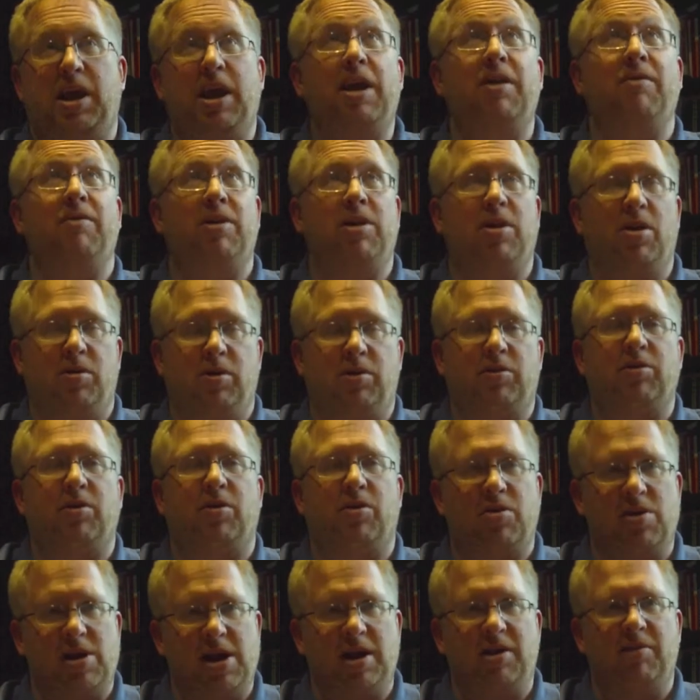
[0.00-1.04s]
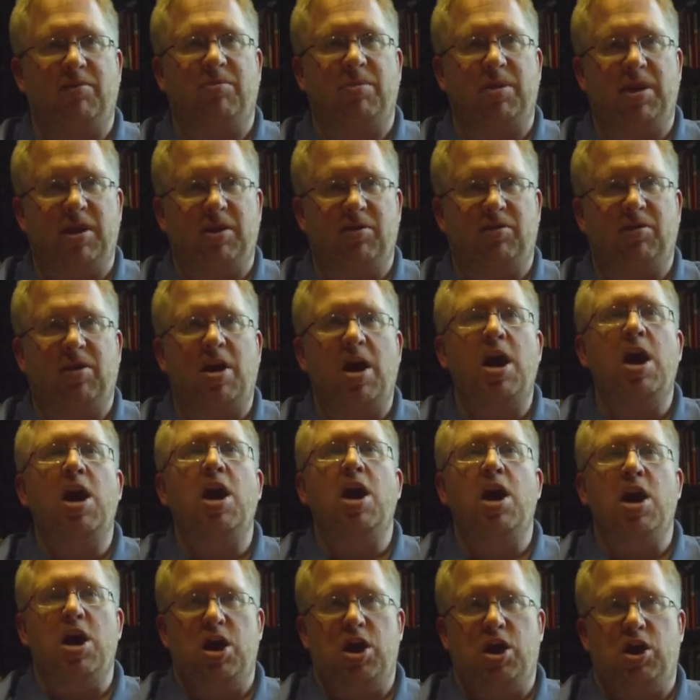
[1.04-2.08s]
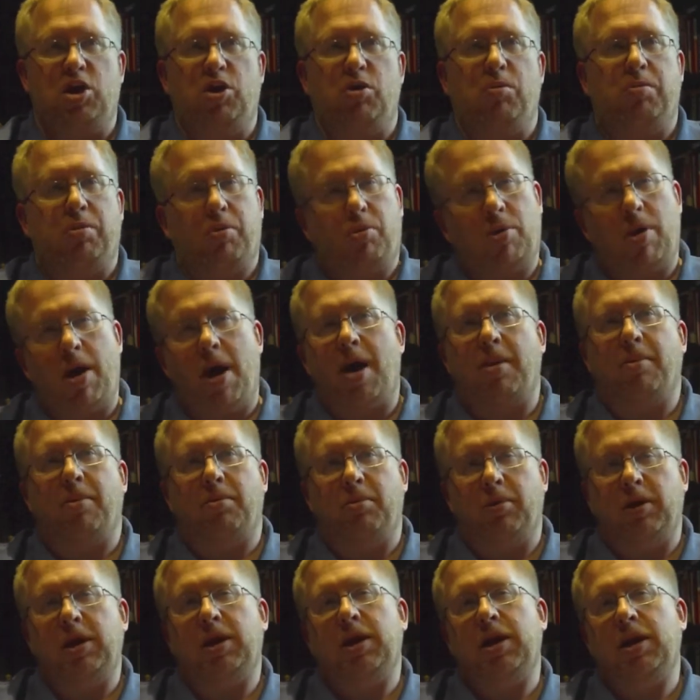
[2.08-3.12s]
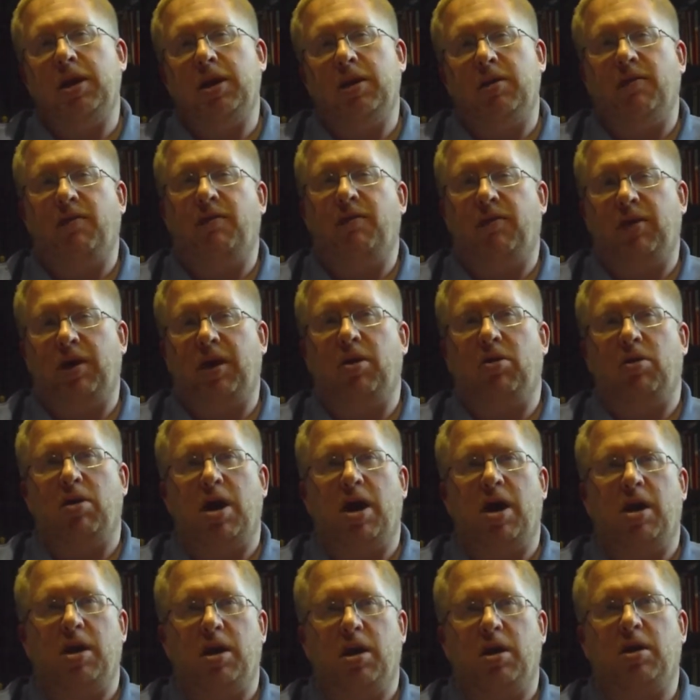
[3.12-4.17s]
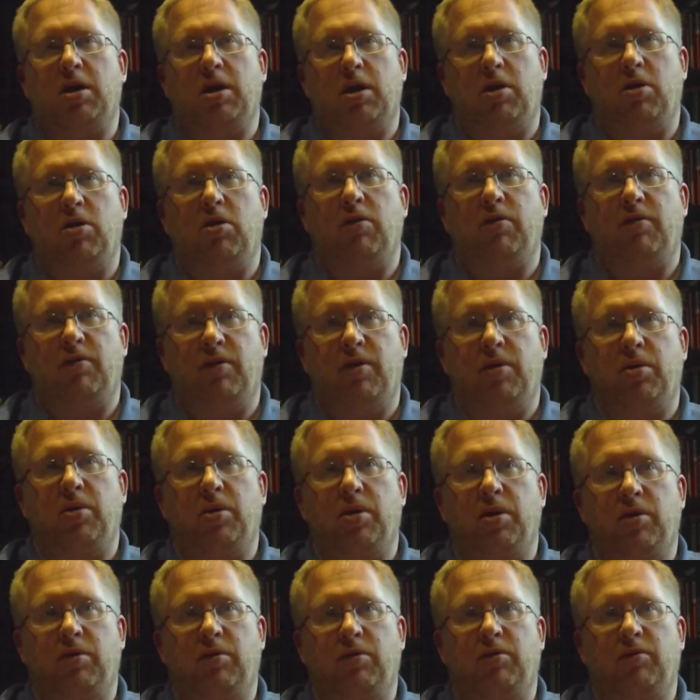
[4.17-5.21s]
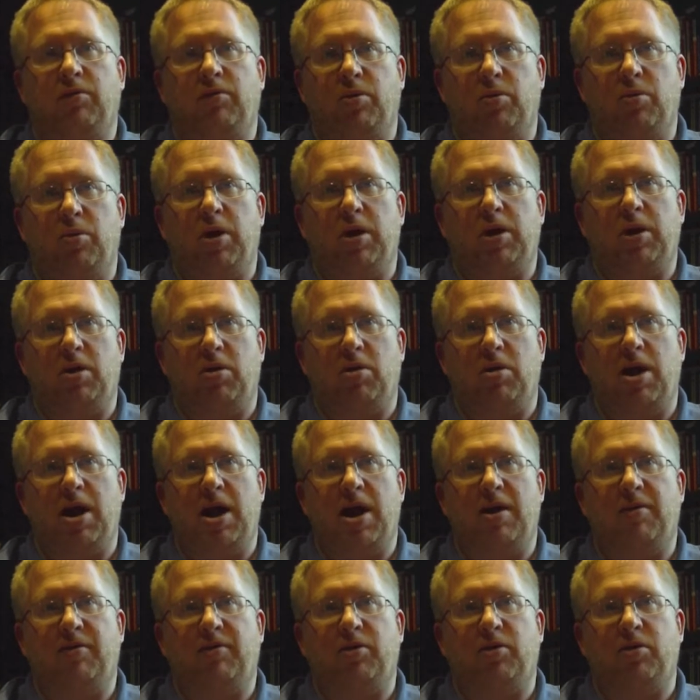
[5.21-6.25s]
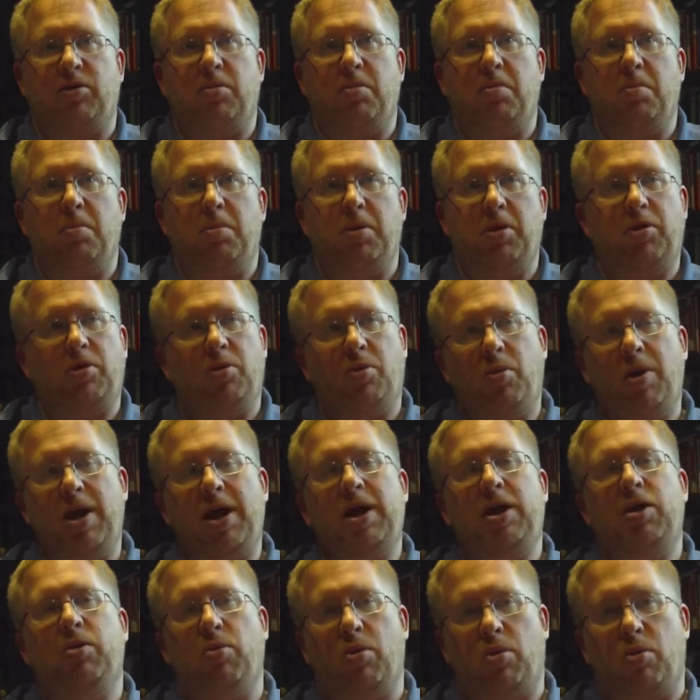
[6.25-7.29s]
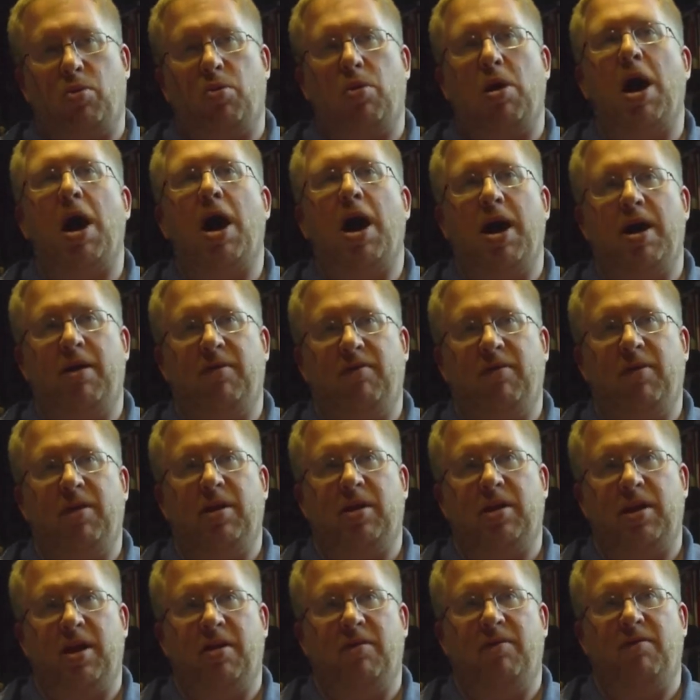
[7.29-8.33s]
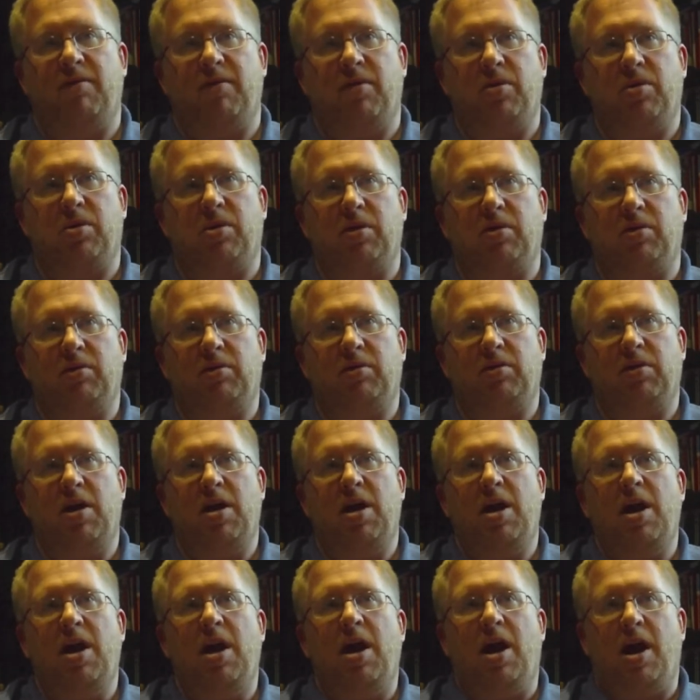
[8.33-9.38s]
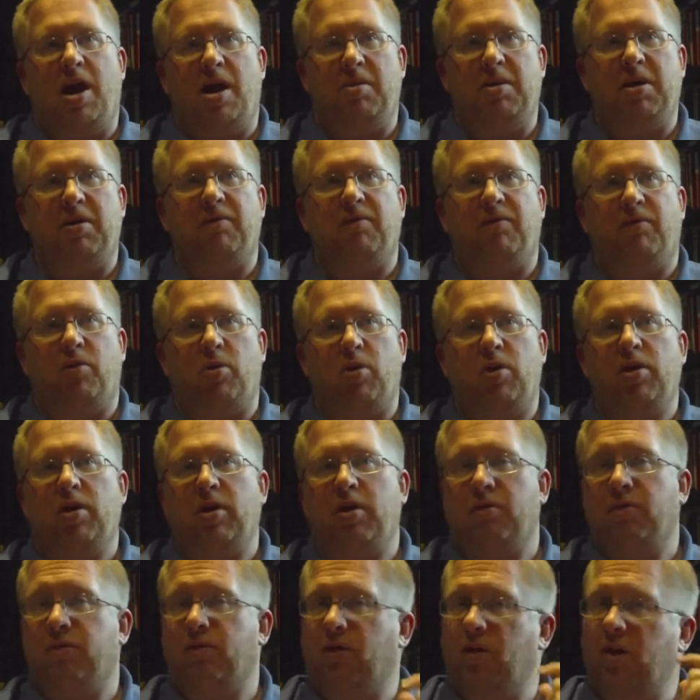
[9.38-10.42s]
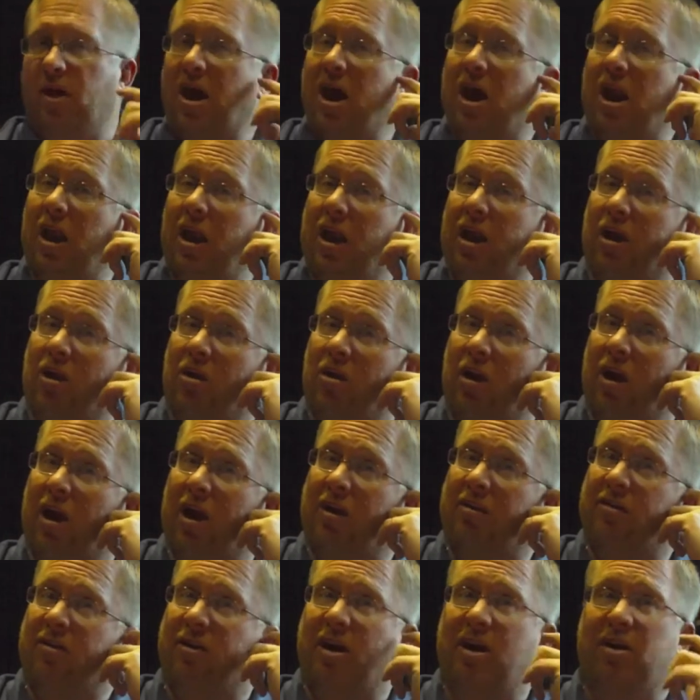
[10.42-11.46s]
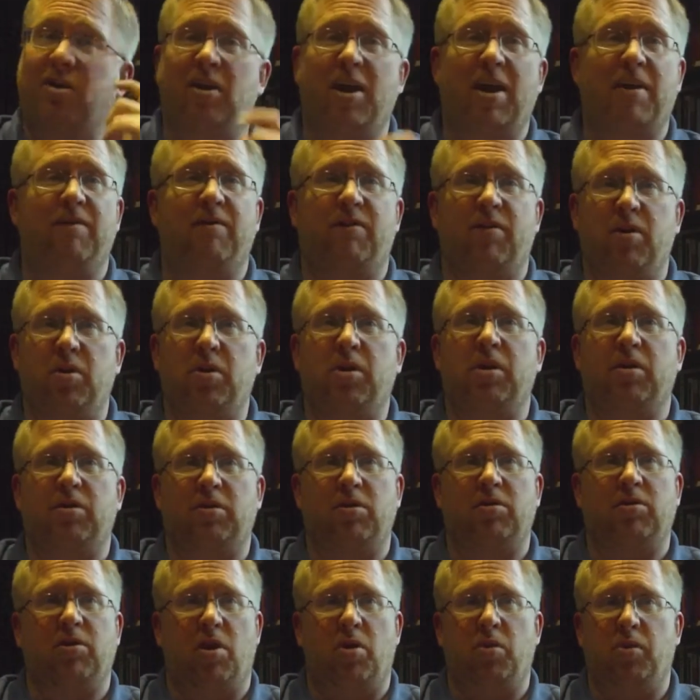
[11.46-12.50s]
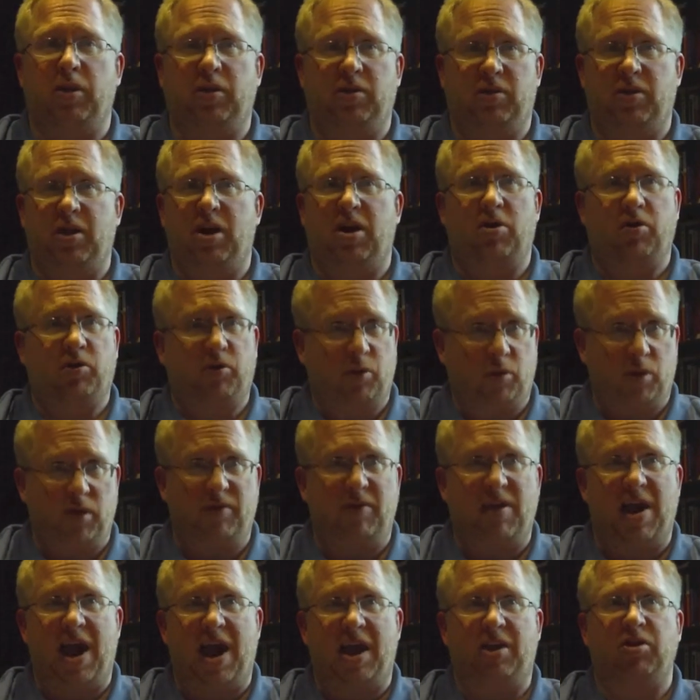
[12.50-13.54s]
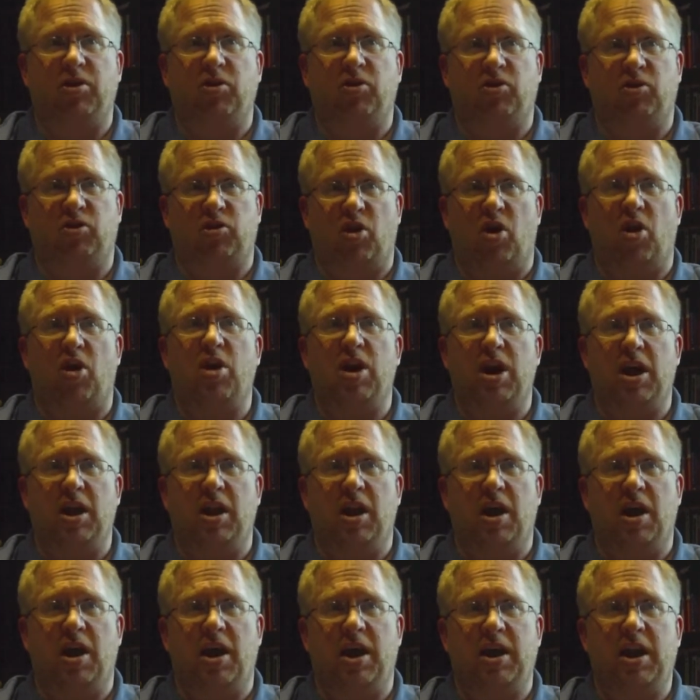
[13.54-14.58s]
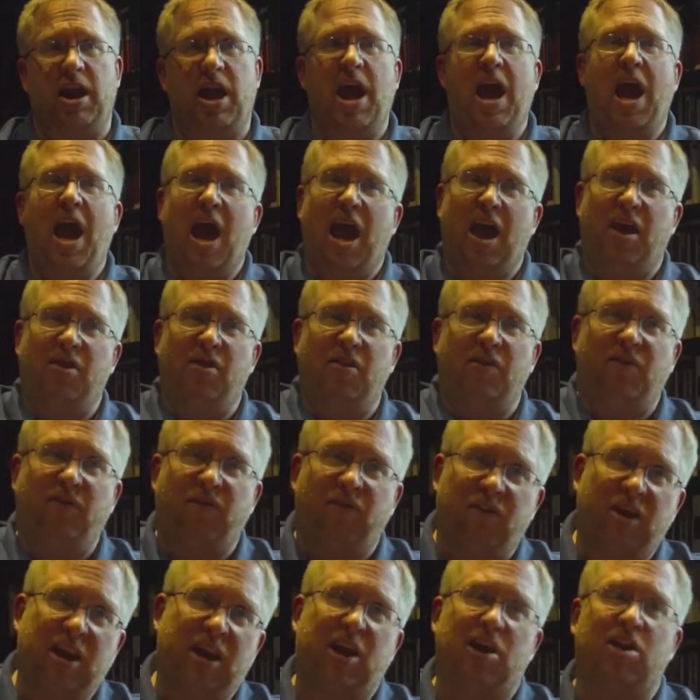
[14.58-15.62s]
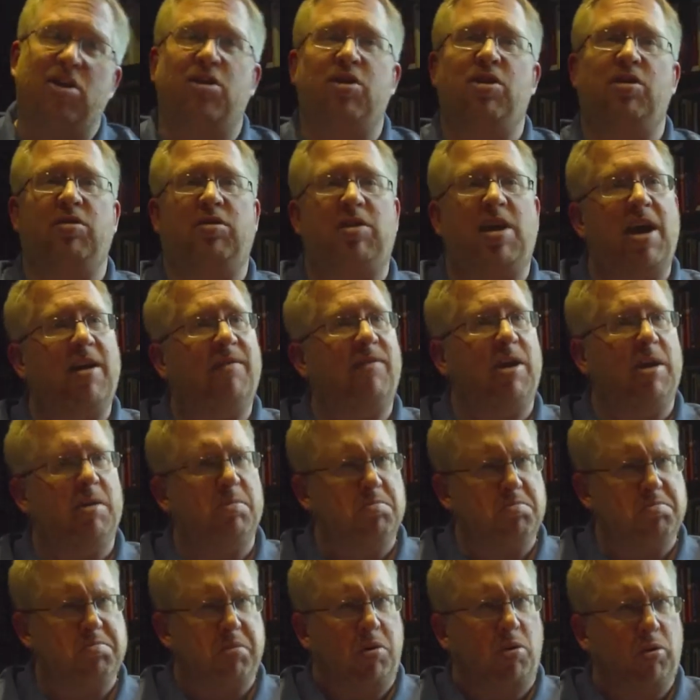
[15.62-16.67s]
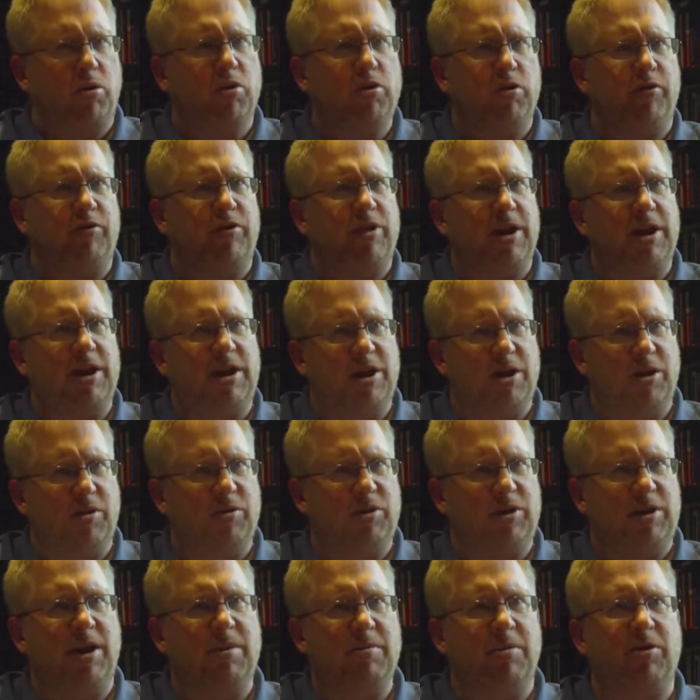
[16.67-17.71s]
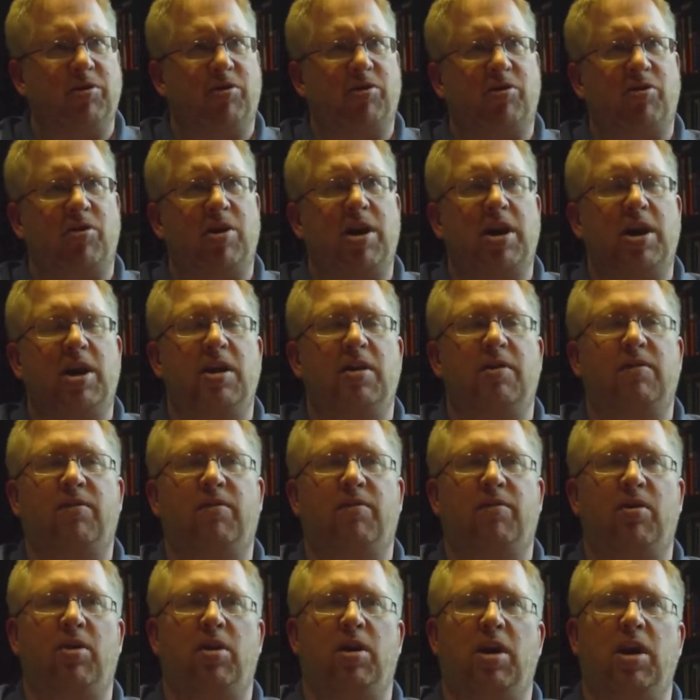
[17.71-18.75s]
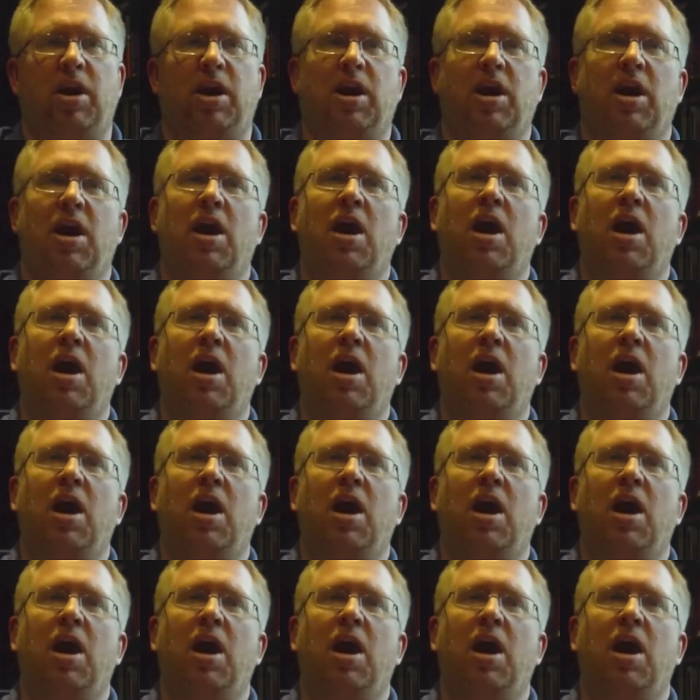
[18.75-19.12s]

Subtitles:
even though it's a creative piece, you probably need to figure out a clearer focus for what you're after. But the way you arrive at that focus, for the analytical essay, that focus is always there, sort of at the starting line, and the finish is having proved it, demonstrated it fully.